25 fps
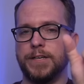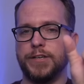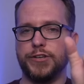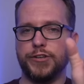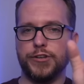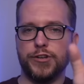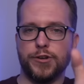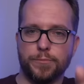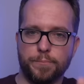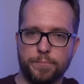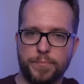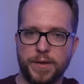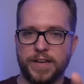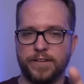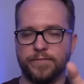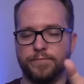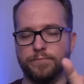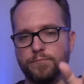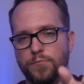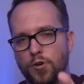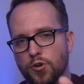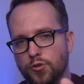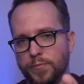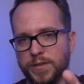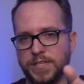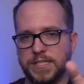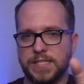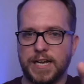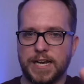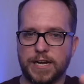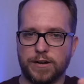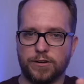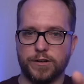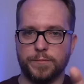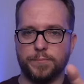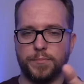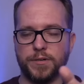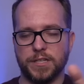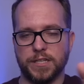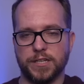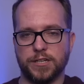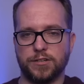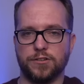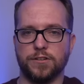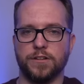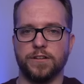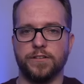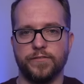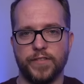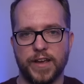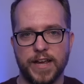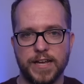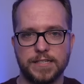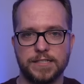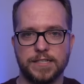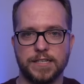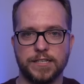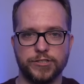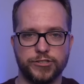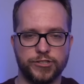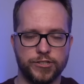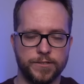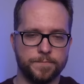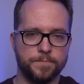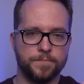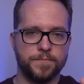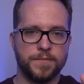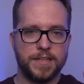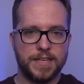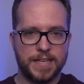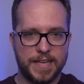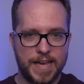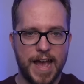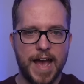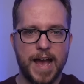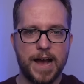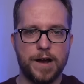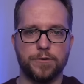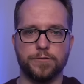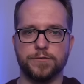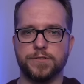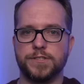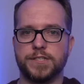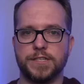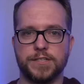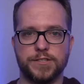you know, bit of momentary political advantage counts.